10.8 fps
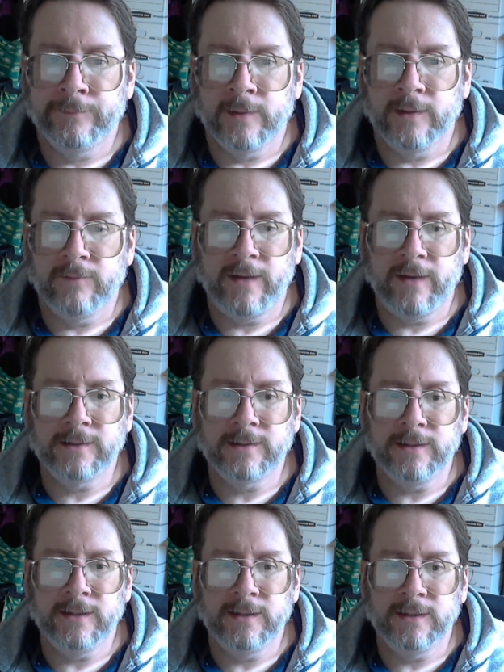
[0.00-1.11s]
And the fact
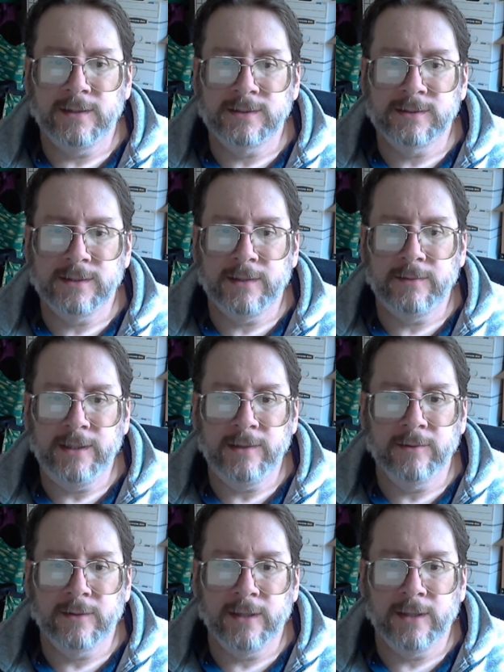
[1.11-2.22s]
is that
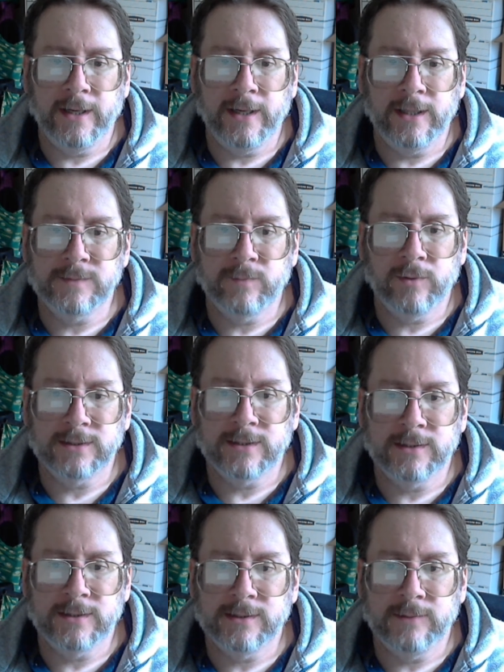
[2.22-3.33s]
either candidate's
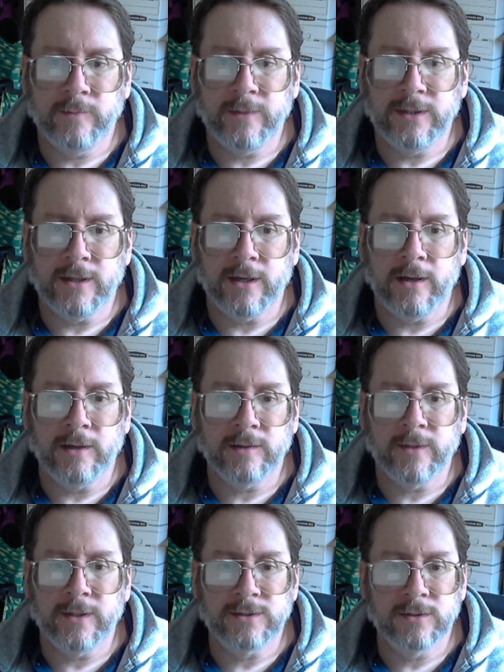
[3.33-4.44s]
presidency would be dogged
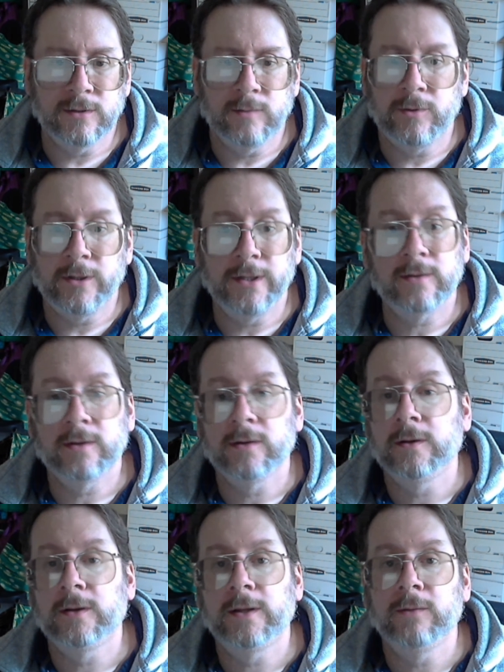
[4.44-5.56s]
by the turmoil
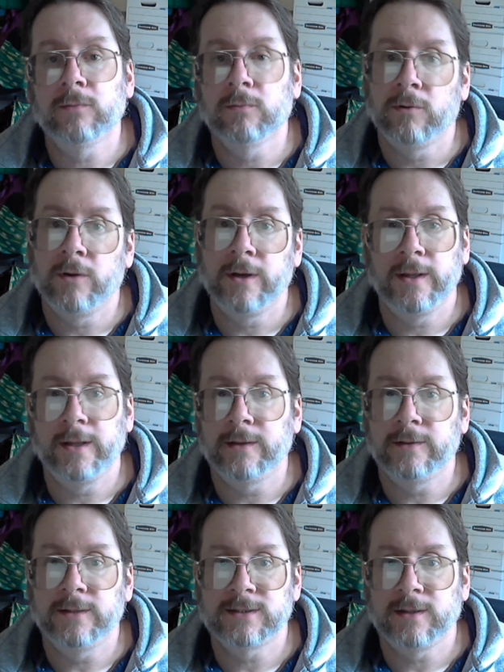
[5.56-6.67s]
currently roiling
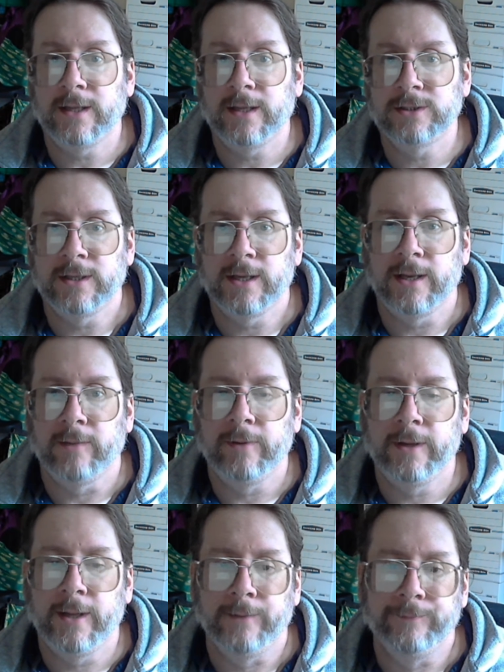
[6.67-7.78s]
this election
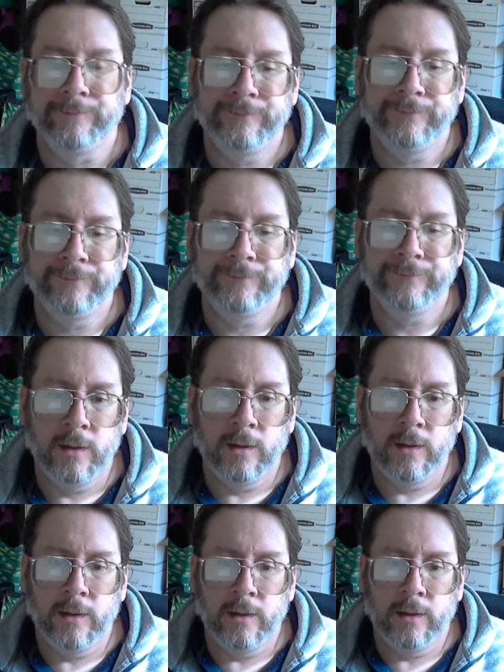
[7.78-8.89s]
campaign.
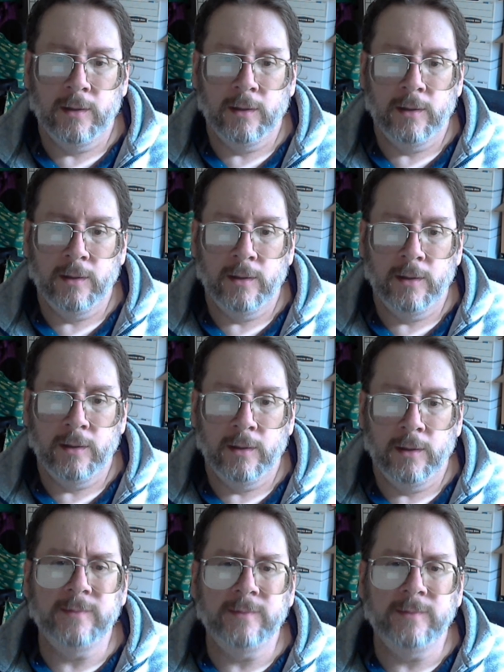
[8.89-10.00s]

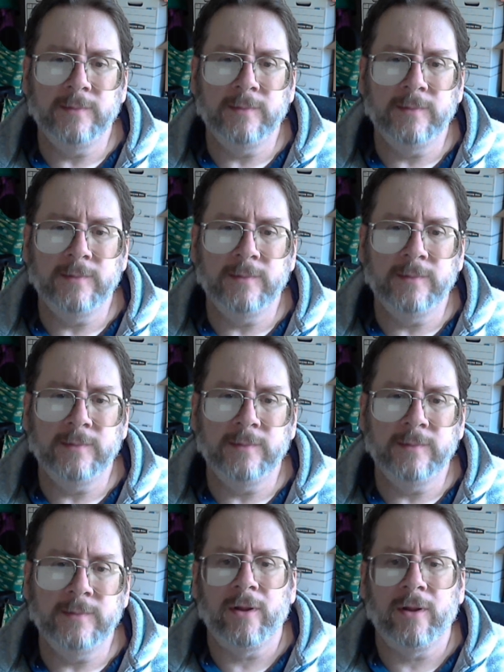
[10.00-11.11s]
Sometimes you just
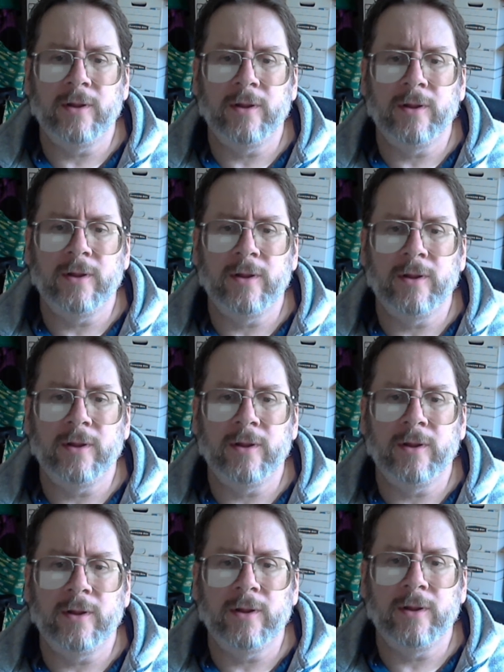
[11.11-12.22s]
cannot plan
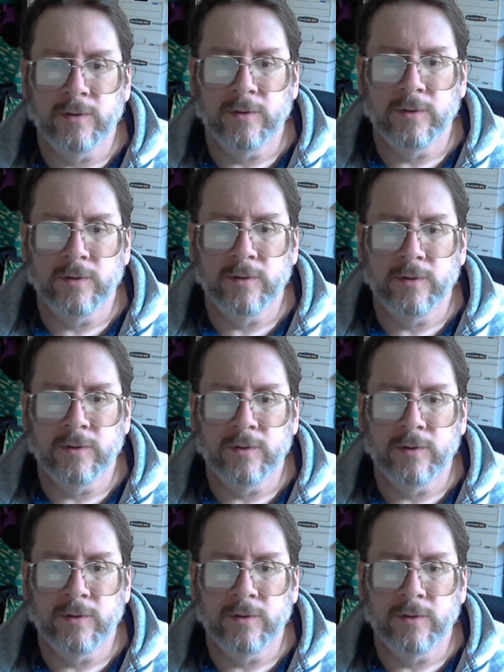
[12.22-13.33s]
for the ball.
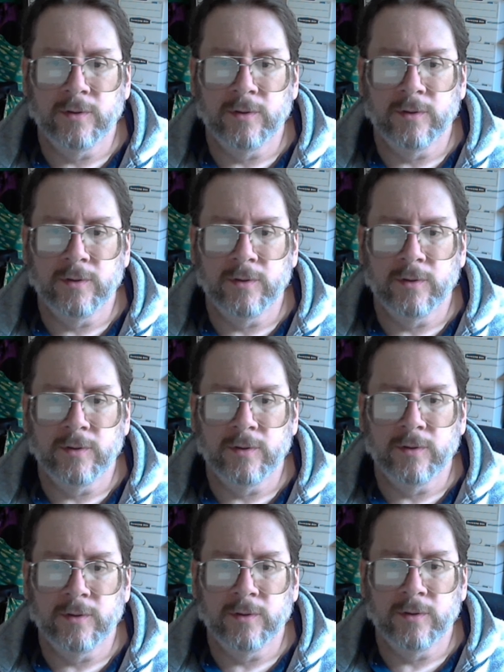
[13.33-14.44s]
You have to
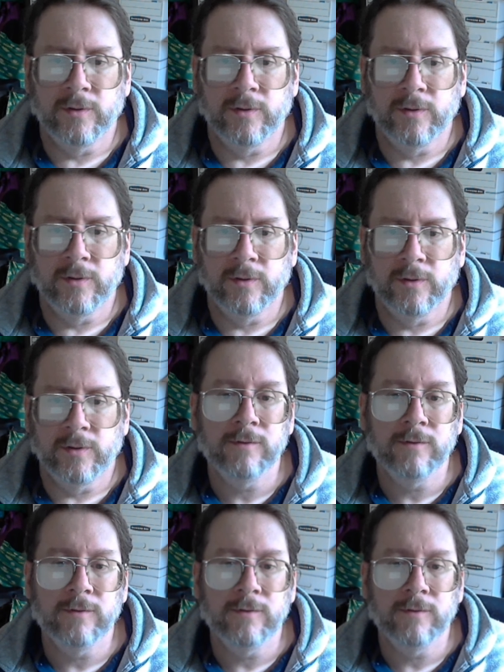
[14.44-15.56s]
plan for the hangover
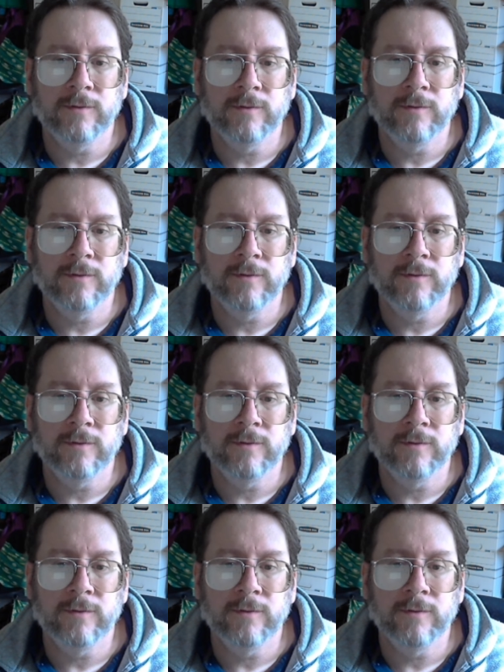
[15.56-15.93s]
too.